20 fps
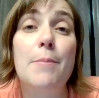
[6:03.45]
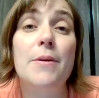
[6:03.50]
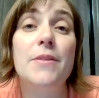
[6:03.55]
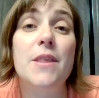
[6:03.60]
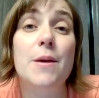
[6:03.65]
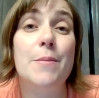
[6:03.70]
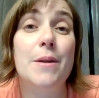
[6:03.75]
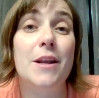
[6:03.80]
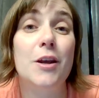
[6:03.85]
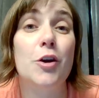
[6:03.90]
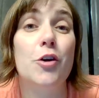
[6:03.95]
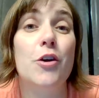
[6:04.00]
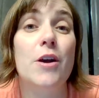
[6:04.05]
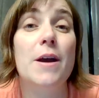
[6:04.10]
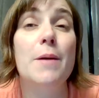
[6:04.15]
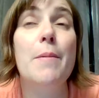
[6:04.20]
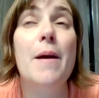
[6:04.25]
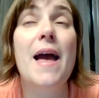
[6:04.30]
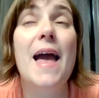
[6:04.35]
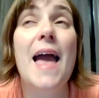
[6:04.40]
put them in a
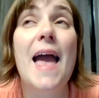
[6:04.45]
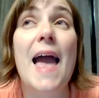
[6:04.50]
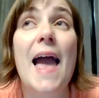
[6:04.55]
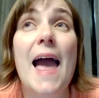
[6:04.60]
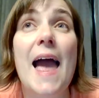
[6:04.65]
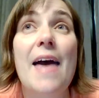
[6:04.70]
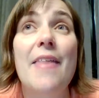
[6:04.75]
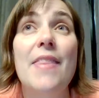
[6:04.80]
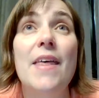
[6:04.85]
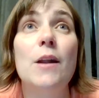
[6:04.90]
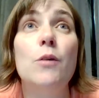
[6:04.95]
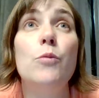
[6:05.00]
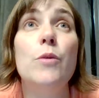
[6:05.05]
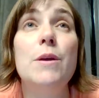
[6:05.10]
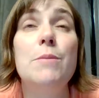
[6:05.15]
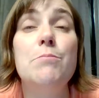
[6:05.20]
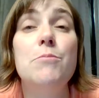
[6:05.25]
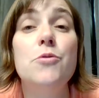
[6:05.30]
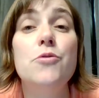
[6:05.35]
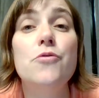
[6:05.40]
crib, and then
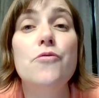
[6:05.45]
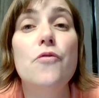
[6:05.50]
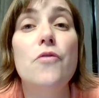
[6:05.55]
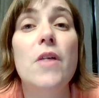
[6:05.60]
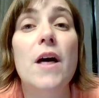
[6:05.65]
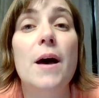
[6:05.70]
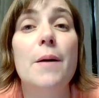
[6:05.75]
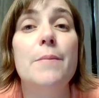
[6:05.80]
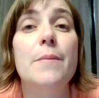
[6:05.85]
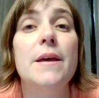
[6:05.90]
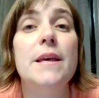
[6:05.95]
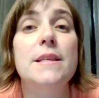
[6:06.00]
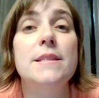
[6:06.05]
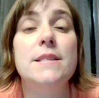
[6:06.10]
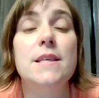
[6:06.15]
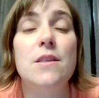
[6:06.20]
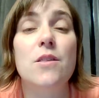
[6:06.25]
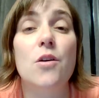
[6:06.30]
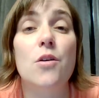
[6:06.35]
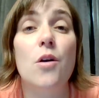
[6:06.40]
we moved them
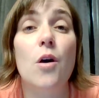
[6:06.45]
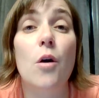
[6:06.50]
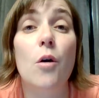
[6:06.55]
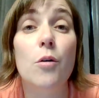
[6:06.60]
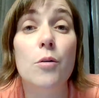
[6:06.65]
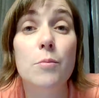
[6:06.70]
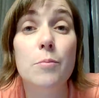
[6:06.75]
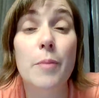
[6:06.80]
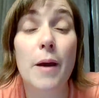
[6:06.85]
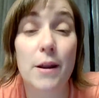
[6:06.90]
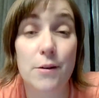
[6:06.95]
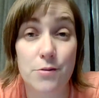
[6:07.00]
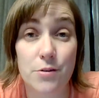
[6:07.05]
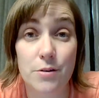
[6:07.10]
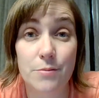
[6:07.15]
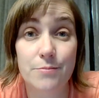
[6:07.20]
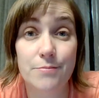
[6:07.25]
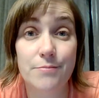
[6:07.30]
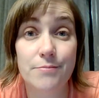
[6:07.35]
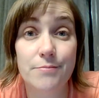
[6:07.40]
into their own
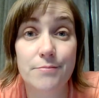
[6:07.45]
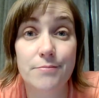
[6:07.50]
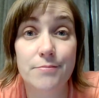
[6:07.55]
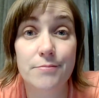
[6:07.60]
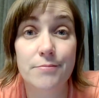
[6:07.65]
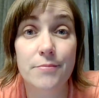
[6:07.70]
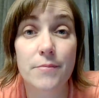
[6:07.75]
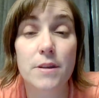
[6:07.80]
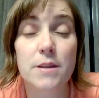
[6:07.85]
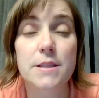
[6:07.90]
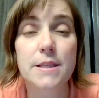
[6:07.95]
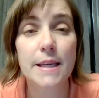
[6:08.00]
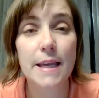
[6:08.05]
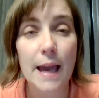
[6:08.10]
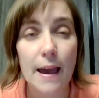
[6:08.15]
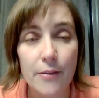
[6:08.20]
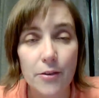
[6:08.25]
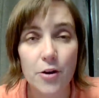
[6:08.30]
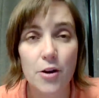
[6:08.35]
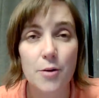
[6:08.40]
bedroom
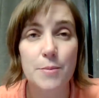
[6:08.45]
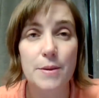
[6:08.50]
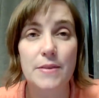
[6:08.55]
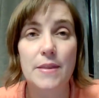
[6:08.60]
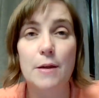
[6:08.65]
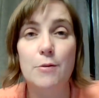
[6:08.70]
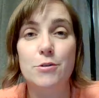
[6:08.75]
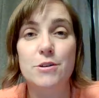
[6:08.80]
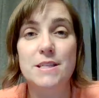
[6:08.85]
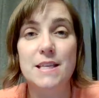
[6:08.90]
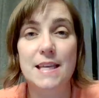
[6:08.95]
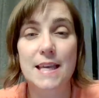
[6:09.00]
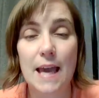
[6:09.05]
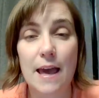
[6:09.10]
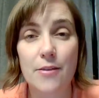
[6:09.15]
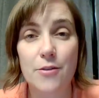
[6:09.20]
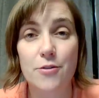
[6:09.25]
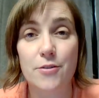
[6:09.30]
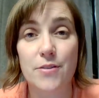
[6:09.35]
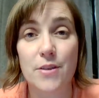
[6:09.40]
together. I mean, they were
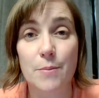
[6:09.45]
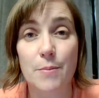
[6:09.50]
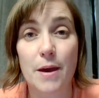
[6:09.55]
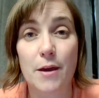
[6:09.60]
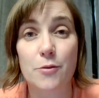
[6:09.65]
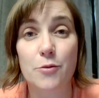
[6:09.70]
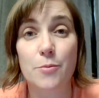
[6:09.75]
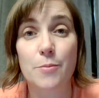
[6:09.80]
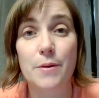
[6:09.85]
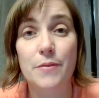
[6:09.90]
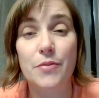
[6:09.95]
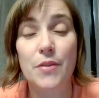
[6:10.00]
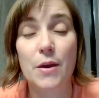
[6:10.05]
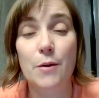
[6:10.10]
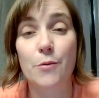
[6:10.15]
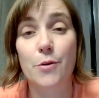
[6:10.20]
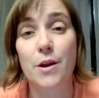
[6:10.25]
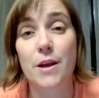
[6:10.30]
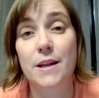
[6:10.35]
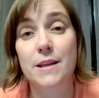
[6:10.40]
together in the bedroom, but
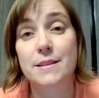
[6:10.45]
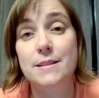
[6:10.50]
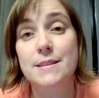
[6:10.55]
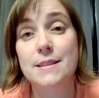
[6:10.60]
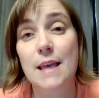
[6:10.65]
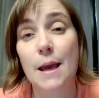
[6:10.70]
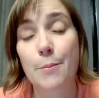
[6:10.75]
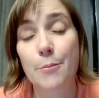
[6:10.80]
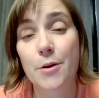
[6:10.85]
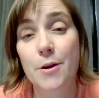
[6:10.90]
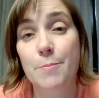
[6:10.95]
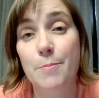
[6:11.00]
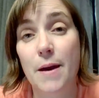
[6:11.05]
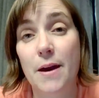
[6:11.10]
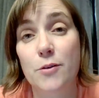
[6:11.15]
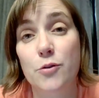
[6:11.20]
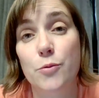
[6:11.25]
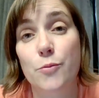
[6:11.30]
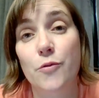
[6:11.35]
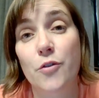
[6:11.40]
they were in a separate
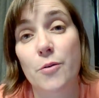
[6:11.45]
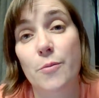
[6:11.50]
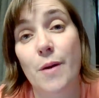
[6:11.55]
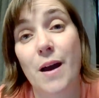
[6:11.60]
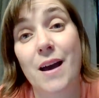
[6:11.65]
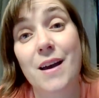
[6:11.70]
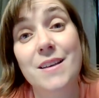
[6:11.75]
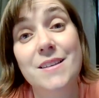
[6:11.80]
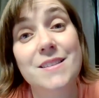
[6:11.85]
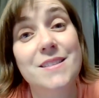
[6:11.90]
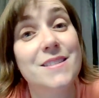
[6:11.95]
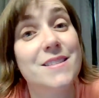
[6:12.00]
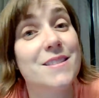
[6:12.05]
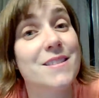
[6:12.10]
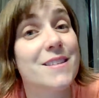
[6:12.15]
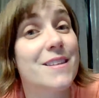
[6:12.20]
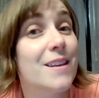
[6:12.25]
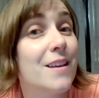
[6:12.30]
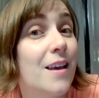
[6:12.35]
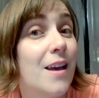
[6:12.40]
bedroom from
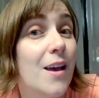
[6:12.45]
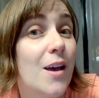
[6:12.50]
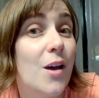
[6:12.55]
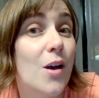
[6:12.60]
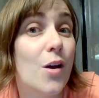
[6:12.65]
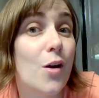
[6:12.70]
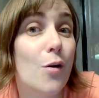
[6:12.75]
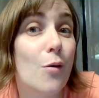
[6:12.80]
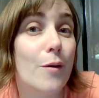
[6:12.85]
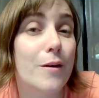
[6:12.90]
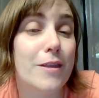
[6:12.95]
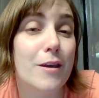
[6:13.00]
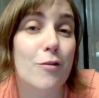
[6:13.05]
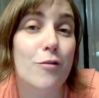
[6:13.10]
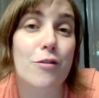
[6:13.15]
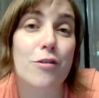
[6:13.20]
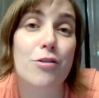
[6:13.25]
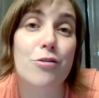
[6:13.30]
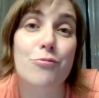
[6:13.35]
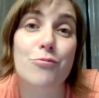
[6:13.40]
us when they
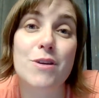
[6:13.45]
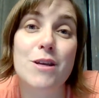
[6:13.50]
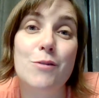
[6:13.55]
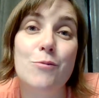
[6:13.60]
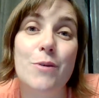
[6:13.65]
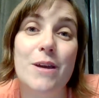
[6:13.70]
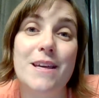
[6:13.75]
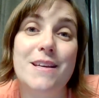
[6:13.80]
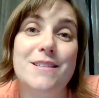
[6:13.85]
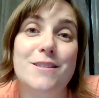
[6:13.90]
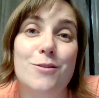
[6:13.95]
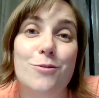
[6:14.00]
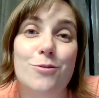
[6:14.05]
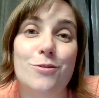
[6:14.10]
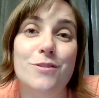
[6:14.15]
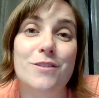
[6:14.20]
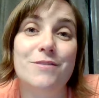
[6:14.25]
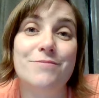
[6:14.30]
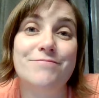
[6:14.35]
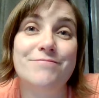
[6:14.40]
were 3 weeks
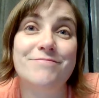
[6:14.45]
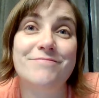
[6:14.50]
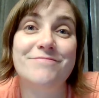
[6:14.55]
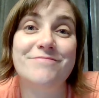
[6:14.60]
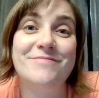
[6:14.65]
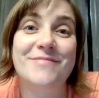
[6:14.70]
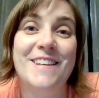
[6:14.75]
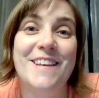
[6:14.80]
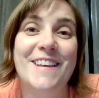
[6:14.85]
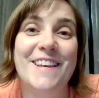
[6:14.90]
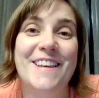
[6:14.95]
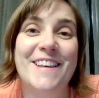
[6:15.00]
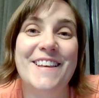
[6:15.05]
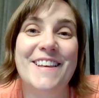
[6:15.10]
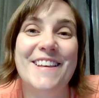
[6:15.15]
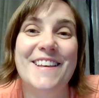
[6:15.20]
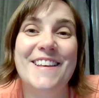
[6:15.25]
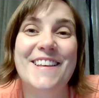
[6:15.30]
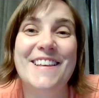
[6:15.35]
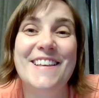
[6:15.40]
old.
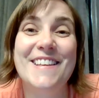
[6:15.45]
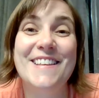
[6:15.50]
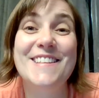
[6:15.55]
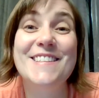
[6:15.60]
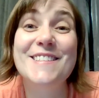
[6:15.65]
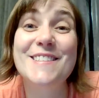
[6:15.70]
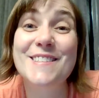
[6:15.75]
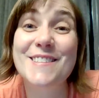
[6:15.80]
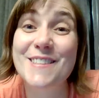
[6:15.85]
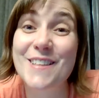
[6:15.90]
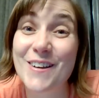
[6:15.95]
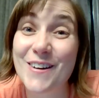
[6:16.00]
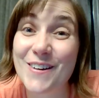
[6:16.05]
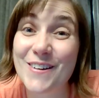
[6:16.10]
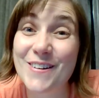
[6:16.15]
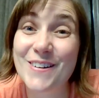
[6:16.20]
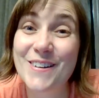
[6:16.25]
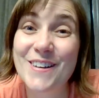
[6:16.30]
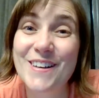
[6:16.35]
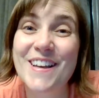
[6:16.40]

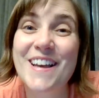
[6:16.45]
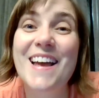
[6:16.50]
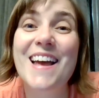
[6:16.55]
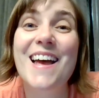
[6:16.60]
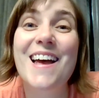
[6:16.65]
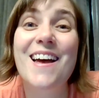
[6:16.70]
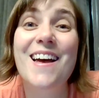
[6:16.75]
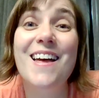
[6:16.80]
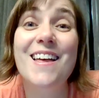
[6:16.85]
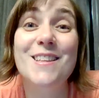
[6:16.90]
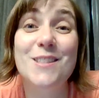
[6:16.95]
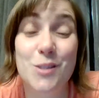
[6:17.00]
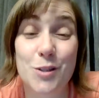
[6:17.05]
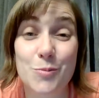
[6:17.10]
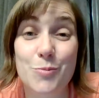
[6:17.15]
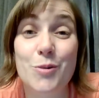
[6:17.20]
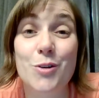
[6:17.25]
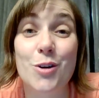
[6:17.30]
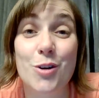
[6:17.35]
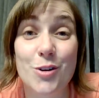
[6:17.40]
So
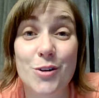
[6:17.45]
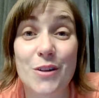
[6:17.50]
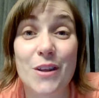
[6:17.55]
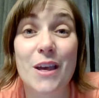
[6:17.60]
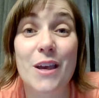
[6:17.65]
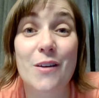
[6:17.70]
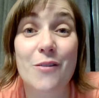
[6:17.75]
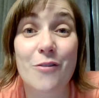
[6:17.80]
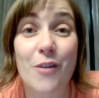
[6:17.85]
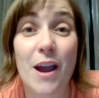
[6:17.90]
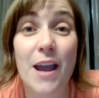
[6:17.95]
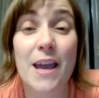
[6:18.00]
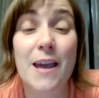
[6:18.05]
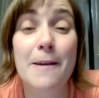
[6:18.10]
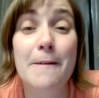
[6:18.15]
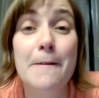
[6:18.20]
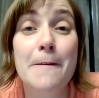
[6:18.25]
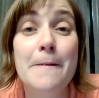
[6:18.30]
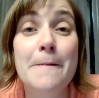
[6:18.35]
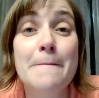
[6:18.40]
super early,
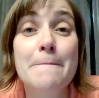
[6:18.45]
right?